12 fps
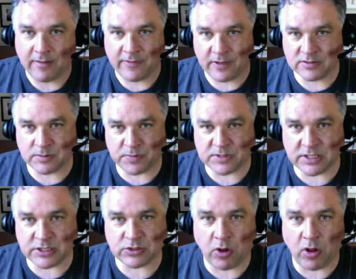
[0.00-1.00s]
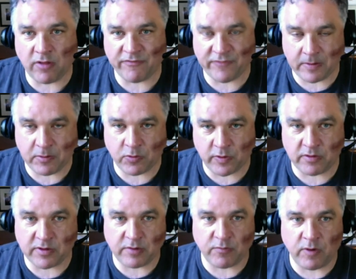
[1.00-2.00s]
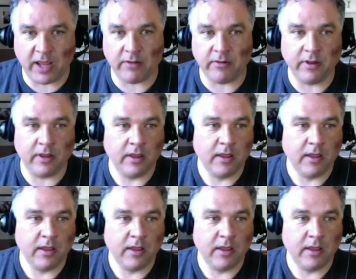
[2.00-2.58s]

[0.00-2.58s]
There's a potential Hall of Fame career derailed.